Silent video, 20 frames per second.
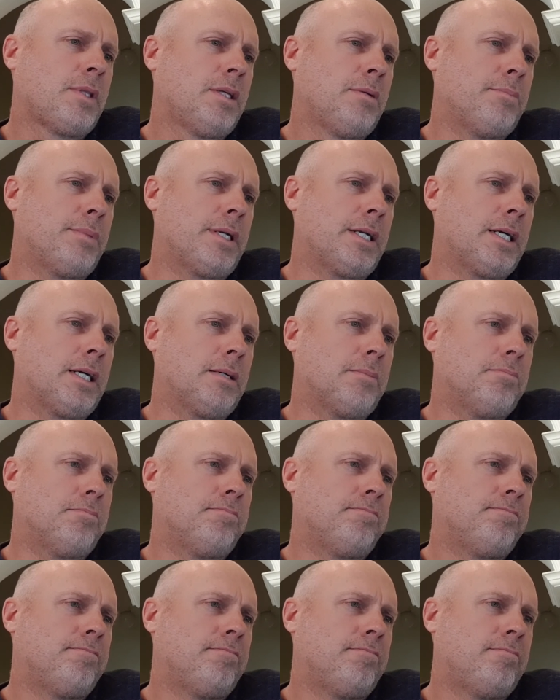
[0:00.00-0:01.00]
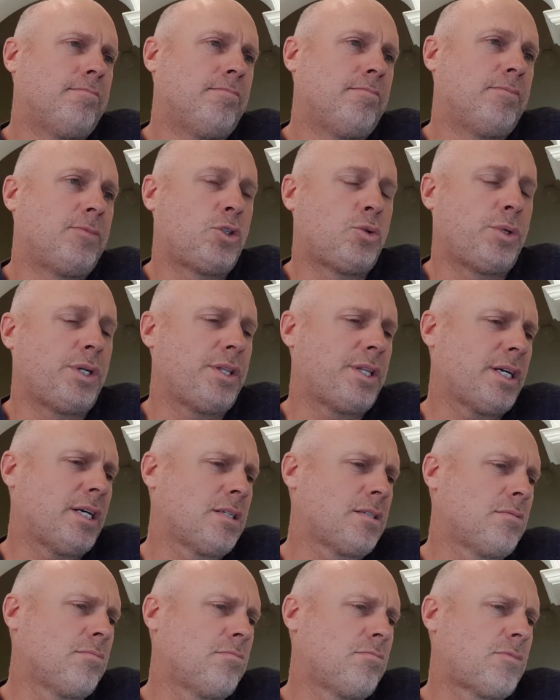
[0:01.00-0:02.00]
but
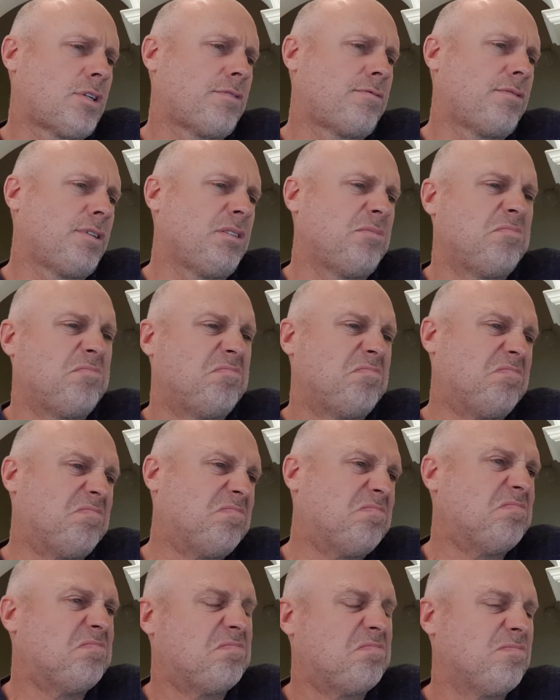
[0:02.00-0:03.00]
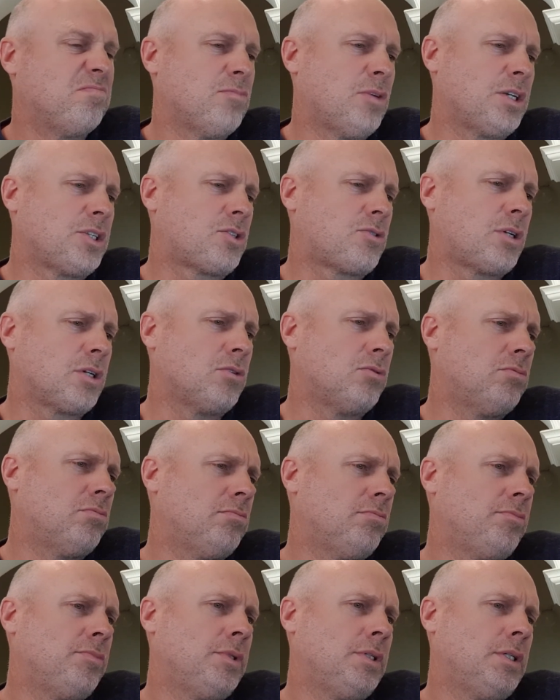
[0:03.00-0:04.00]
20,000 roughly. Might struggle.
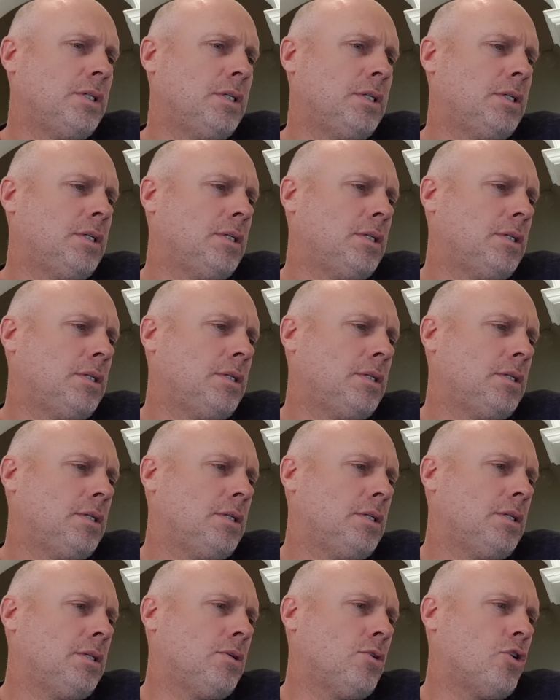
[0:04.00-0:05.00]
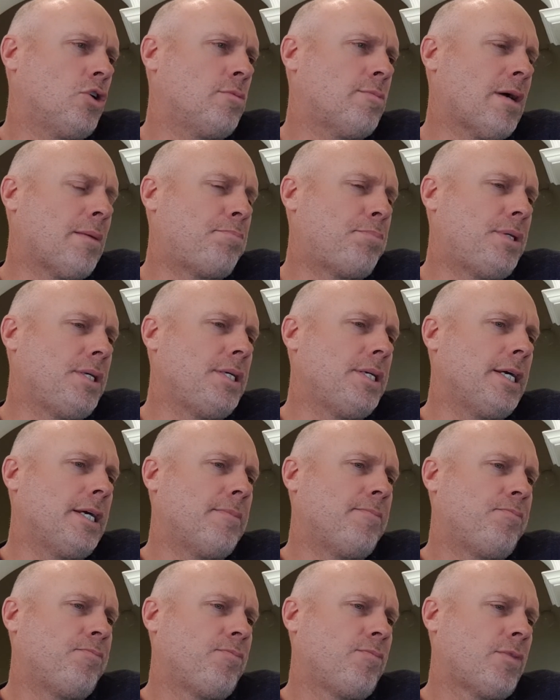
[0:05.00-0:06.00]
Audemars
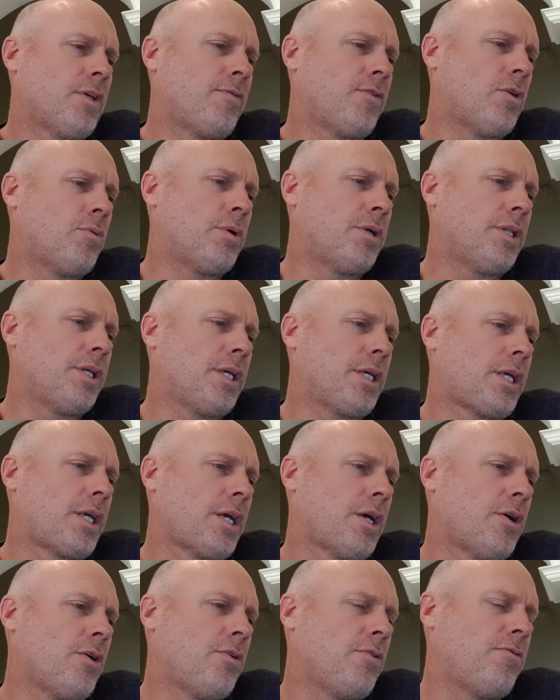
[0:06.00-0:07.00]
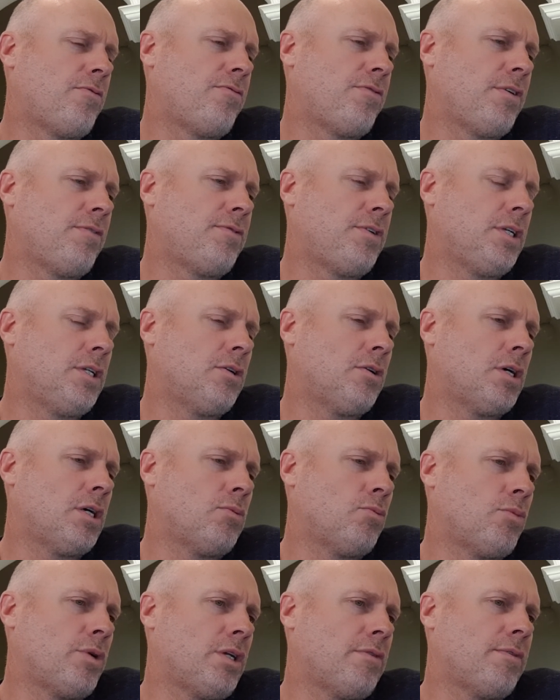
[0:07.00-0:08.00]
Piguet. They've got one of their code
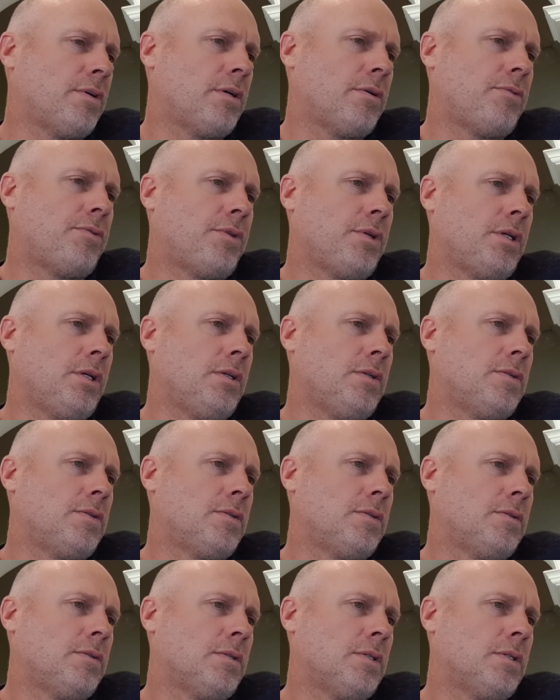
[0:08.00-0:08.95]
59 whatever thingies.